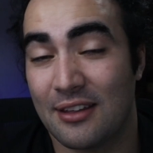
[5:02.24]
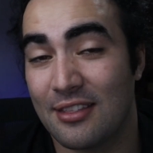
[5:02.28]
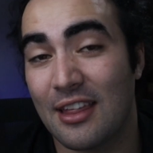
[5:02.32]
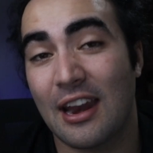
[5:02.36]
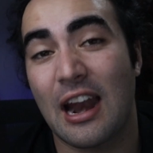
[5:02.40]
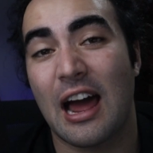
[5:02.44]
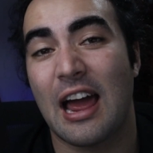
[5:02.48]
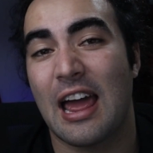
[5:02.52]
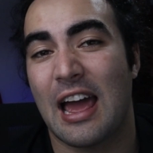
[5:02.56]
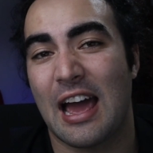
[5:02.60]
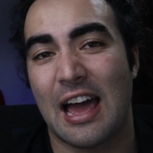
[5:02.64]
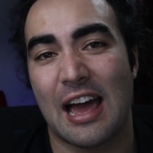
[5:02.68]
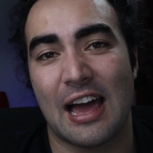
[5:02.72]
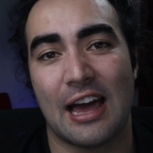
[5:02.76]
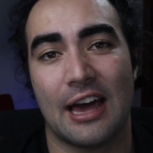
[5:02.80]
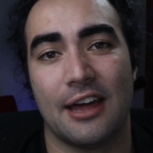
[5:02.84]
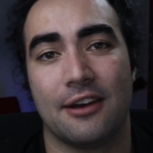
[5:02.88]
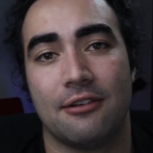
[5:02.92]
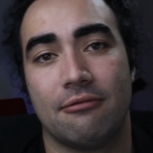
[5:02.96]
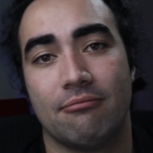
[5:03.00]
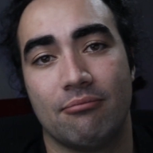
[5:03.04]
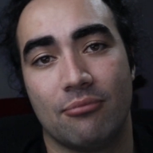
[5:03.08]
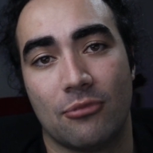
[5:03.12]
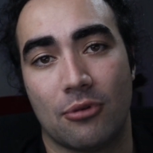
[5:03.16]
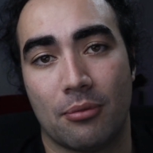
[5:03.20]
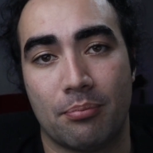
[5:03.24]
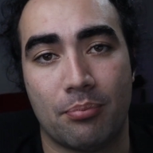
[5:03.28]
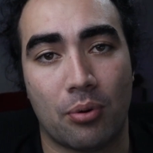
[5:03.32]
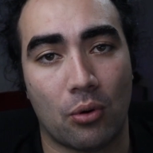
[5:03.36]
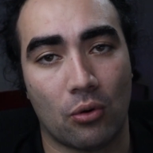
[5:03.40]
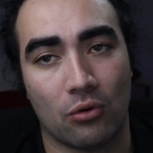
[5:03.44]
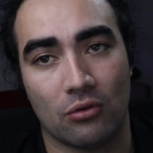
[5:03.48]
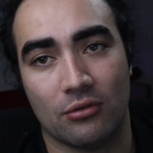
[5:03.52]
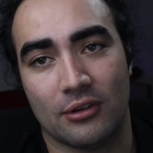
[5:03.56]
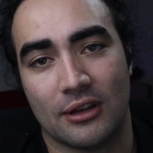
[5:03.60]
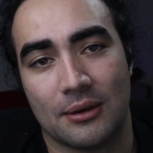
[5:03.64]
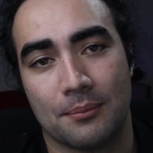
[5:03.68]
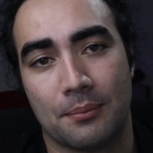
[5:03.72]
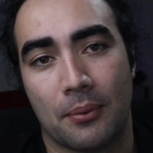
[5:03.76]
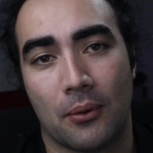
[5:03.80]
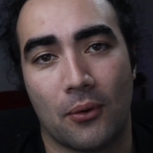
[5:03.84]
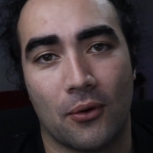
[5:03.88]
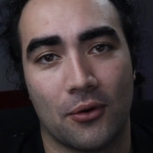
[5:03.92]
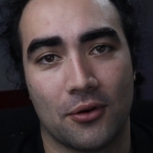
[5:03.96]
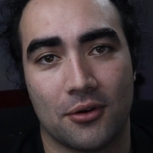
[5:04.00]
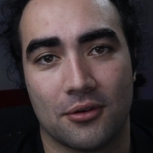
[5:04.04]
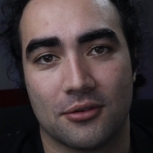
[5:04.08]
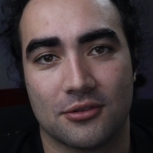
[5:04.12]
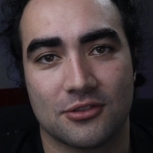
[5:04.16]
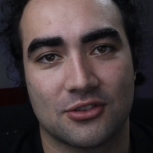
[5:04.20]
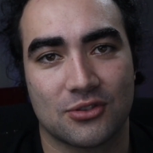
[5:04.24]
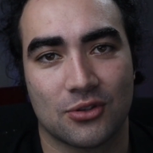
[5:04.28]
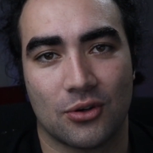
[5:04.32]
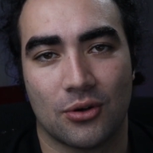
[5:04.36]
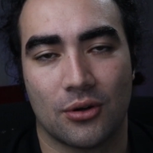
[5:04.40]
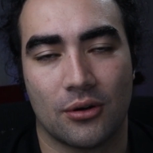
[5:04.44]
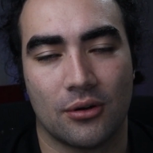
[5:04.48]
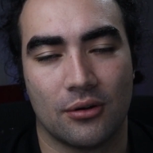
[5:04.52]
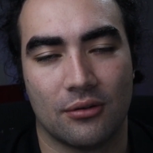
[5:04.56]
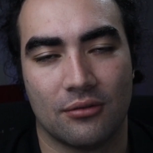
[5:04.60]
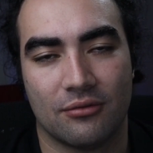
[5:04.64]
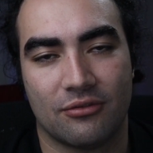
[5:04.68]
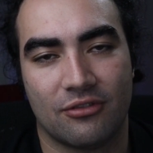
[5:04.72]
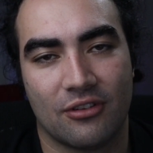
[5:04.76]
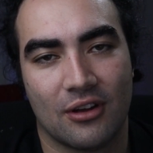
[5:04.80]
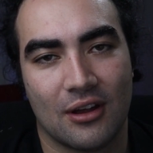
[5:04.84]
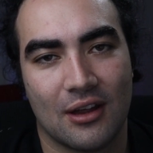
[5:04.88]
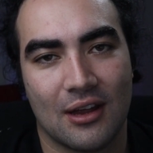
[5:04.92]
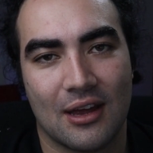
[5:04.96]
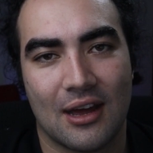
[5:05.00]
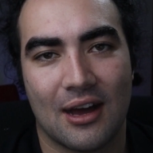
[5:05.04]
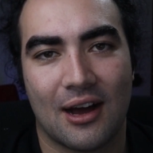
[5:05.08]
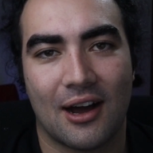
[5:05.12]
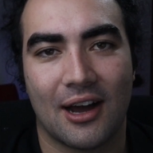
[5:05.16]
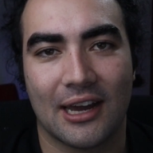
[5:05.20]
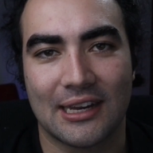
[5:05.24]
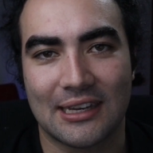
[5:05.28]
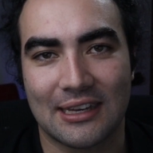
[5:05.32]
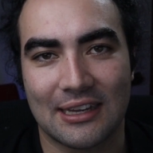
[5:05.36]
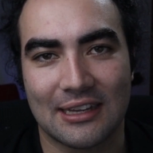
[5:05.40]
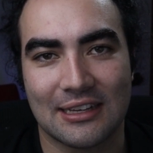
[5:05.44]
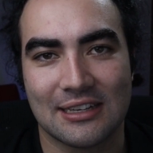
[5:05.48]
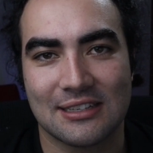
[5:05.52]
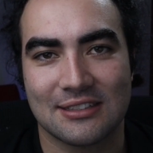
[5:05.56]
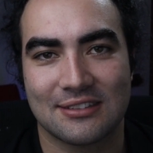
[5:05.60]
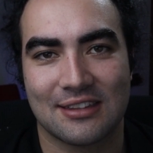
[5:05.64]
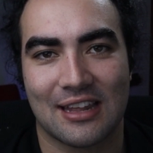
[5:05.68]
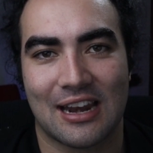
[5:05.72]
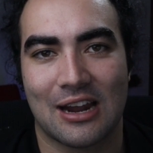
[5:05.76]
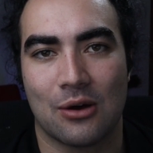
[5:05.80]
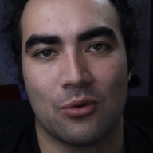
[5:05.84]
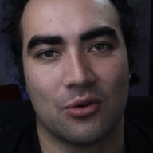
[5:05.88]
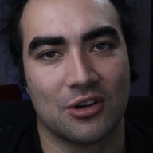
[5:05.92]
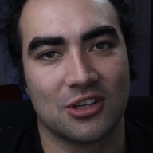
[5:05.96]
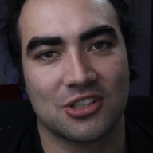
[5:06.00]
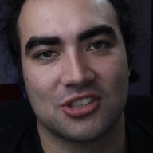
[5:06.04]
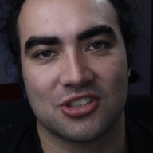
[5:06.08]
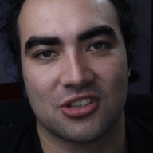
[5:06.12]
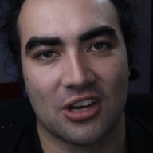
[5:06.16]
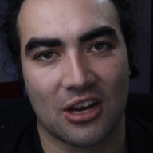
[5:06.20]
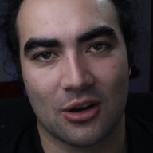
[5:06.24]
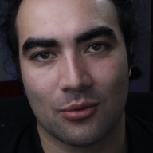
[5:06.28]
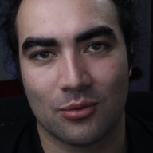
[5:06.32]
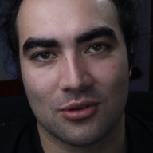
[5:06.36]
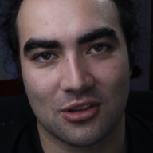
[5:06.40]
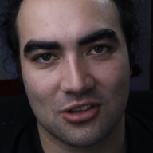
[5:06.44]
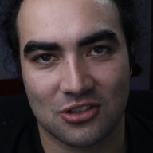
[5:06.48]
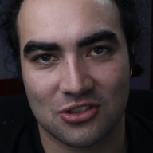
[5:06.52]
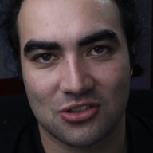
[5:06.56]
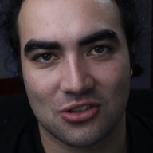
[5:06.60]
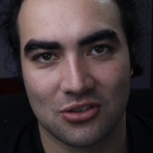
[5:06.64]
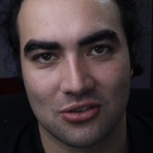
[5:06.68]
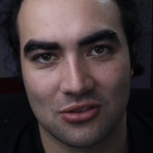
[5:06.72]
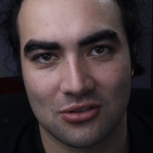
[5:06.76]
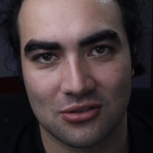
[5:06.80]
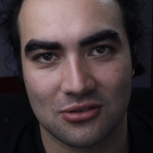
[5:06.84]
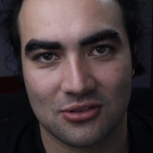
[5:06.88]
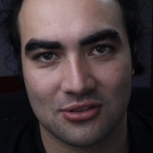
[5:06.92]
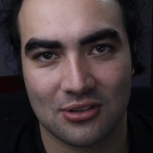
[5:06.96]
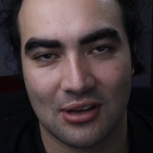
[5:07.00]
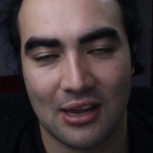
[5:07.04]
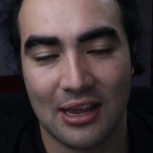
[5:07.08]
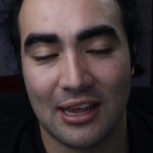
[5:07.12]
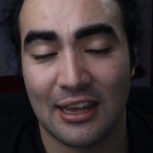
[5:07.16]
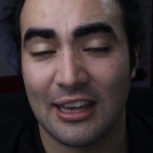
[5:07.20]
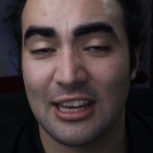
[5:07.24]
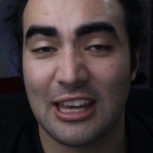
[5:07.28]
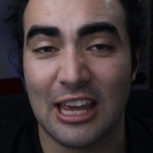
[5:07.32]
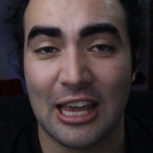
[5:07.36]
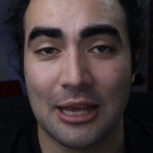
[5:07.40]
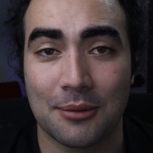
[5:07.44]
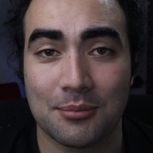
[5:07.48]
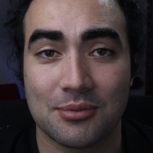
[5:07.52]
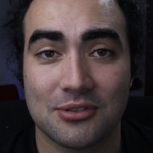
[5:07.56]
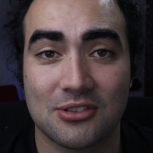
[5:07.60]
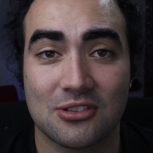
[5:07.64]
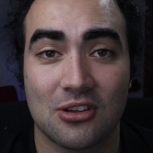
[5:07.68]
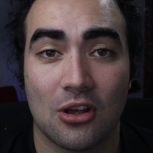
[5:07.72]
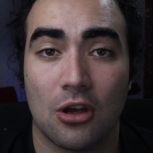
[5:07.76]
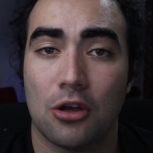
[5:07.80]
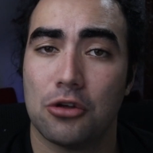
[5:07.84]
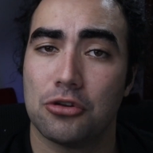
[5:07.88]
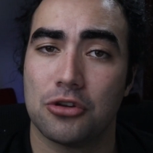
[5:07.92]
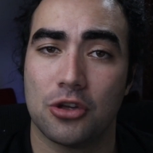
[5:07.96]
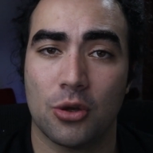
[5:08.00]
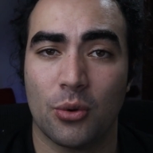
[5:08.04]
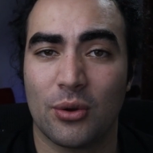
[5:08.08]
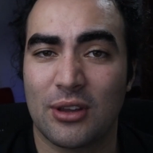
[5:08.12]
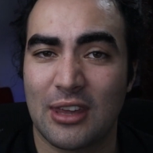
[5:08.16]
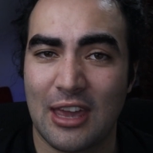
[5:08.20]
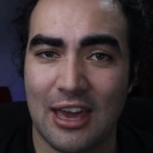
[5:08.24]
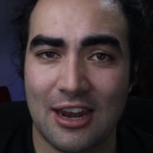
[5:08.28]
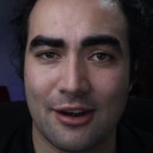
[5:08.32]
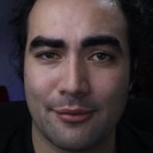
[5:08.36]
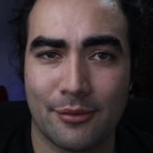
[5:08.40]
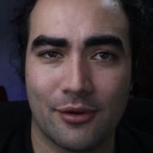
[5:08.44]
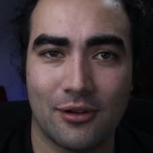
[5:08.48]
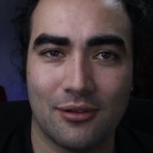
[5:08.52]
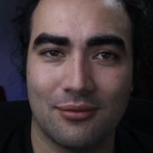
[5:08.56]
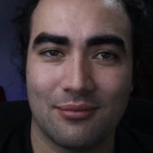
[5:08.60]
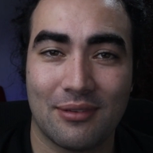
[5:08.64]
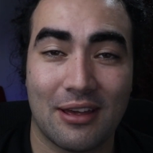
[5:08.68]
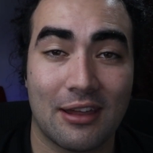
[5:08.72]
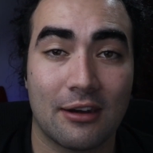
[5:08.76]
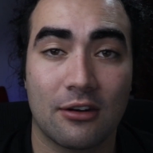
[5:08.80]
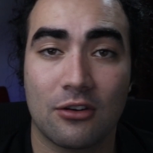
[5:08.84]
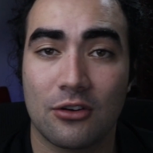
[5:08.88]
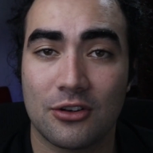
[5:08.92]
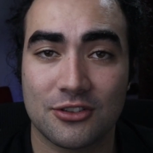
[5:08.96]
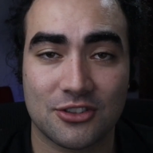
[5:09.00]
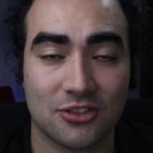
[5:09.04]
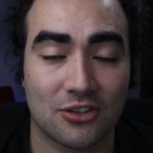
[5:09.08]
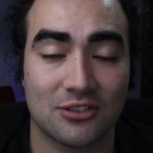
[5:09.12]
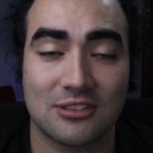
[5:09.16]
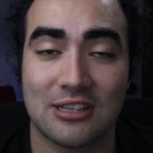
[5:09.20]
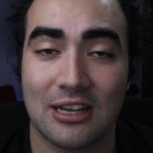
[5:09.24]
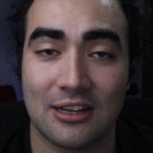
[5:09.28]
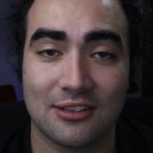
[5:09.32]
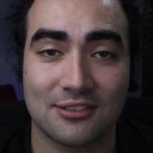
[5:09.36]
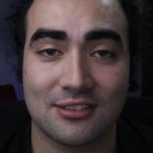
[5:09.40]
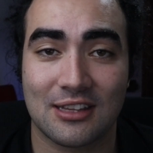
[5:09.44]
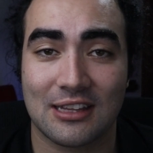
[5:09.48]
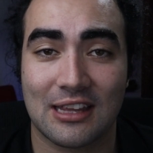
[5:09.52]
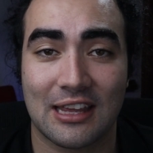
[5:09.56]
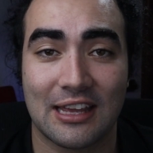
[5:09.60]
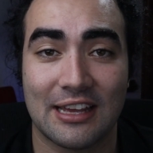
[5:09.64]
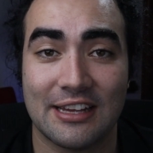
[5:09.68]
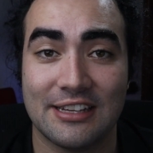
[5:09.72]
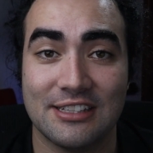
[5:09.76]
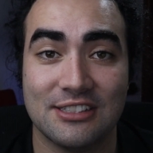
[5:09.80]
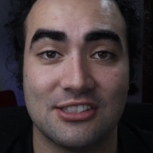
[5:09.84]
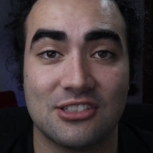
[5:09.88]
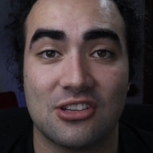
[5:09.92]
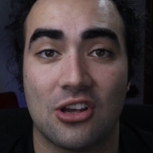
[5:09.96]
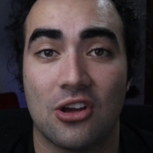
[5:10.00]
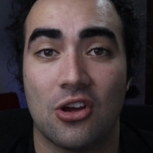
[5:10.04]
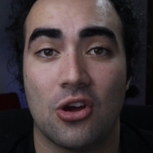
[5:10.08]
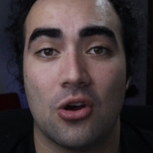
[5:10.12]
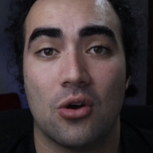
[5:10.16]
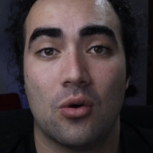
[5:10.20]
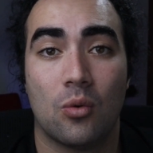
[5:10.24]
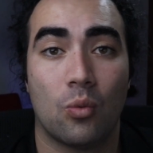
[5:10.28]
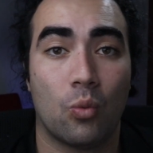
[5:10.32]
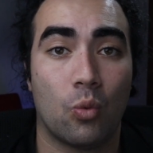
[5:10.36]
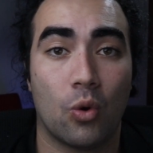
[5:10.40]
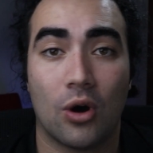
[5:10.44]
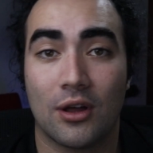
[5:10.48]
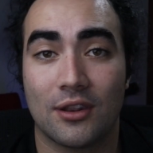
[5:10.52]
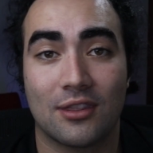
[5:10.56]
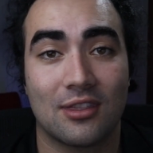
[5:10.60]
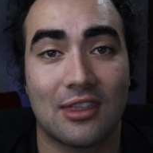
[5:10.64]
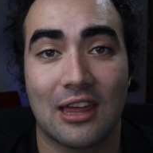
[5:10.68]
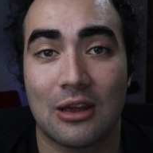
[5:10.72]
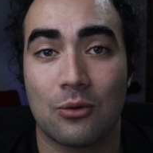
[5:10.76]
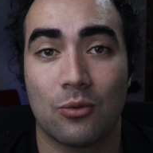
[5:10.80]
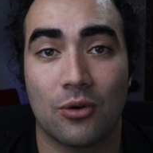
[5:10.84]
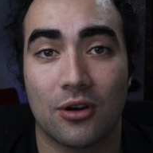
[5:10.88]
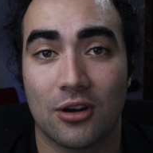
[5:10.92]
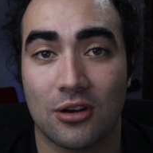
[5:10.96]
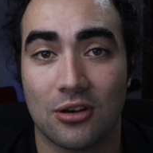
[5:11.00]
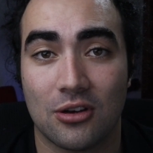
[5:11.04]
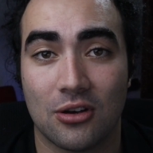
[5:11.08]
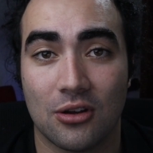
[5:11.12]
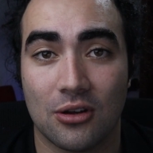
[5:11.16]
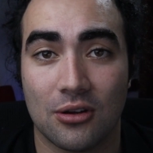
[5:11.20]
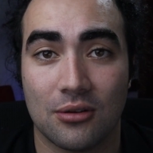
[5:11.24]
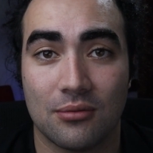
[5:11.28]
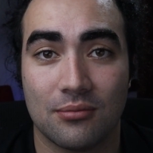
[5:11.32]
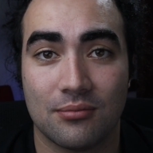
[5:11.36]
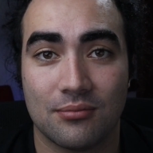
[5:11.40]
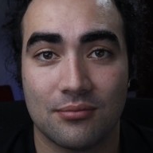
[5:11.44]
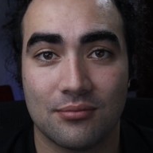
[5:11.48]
And then I add the important sort of ideas that I want to share with the students. It keeps you accountable, and it also tells the kids what they want to do.